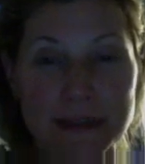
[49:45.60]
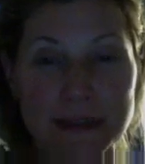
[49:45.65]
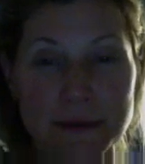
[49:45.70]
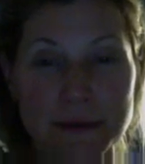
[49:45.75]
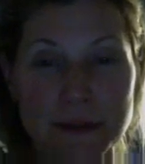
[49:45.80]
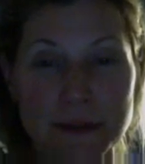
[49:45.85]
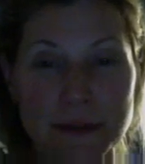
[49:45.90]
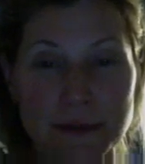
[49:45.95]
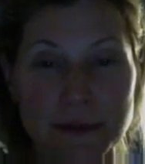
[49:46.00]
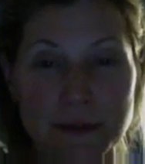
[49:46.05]
with
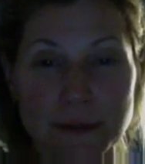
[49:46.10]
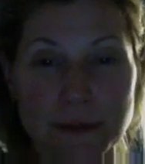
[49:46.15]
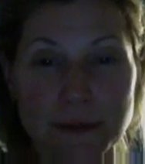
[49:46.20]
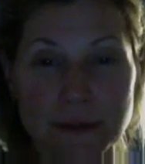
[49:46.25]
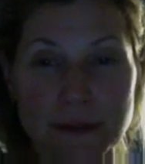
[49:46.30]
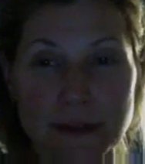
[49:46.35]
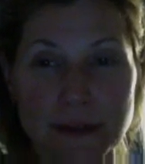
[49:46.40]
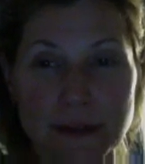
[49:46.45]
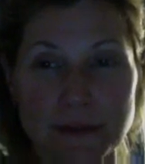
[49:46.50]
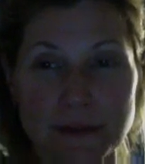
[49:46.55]
you
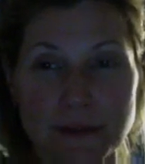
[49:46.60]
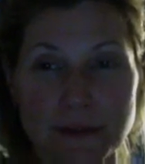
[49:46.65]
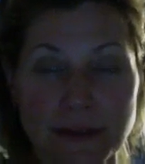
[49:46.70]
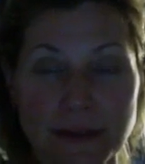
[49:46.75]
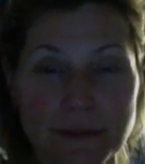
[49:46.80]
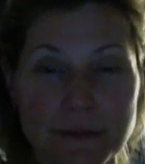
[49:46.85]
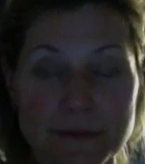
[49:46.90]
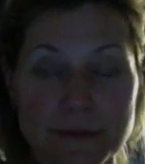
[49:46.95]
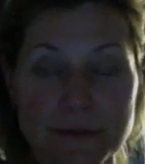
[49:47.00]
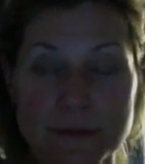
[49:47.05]
if
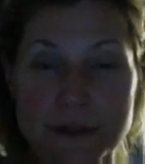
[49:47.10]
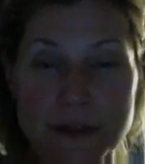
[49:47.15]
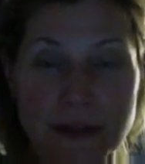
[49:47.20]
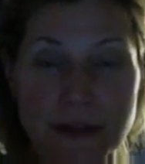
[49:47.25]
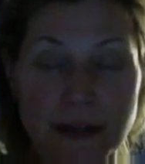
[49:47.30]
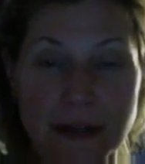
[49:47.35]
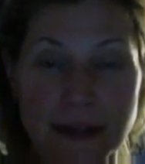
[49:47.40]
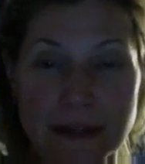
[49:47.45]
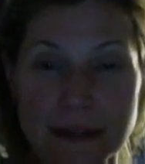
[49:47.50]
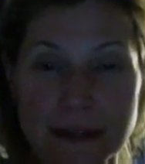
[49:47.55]
I'm
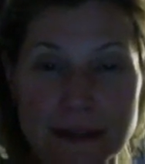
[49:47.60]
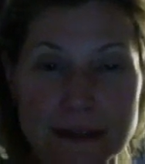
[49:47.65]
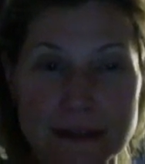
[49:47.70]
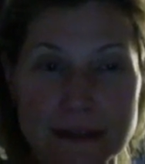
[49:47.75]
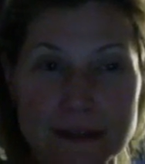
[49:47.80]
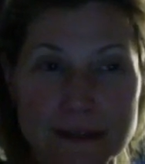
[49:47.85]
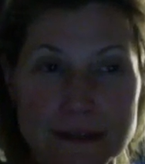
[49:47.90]
trying to,